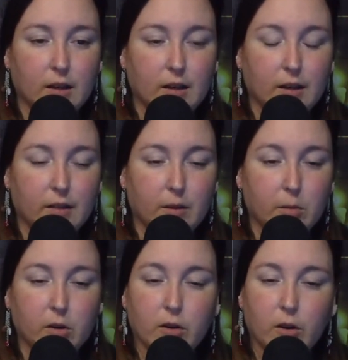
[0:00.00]
The
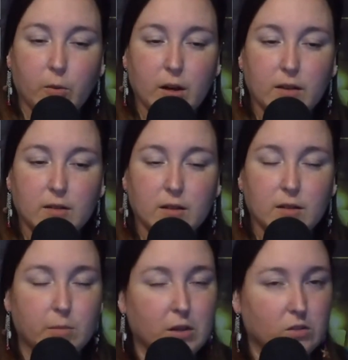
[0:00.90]
murder was
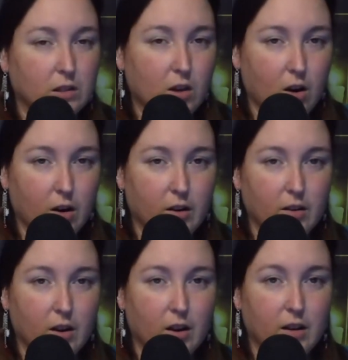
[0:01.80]
especially hard
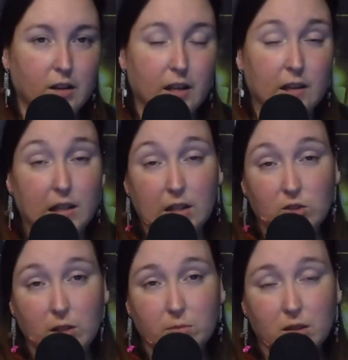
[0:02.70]
on Andy and
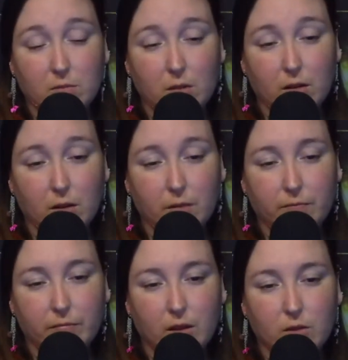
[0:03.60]
James's mother,
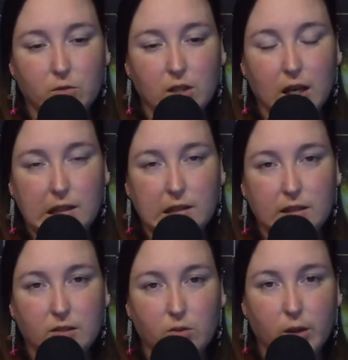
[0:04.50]
who died
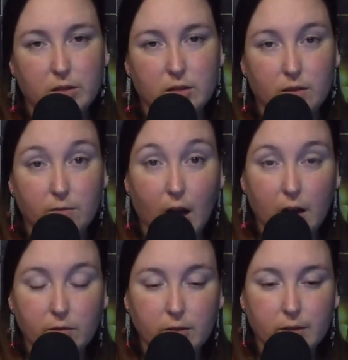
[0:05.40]
in
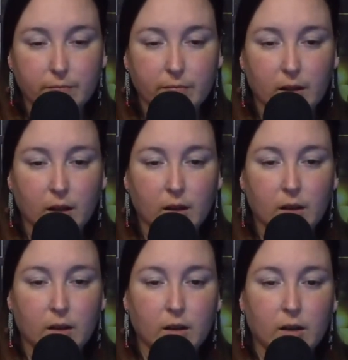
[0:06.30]
2005.
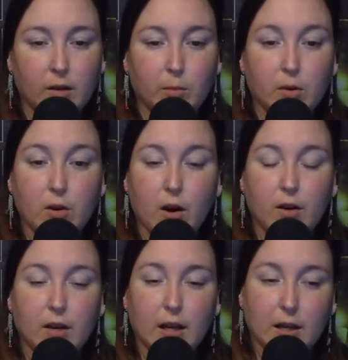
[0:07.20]

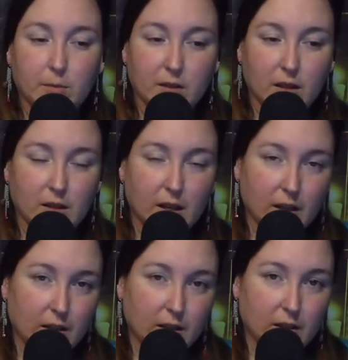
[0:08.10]
Bernard Adamski
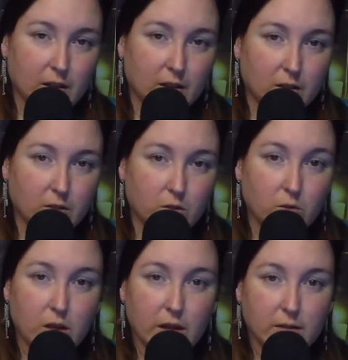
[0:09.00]
died in
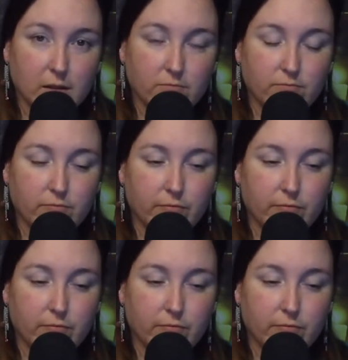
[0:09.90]
2000.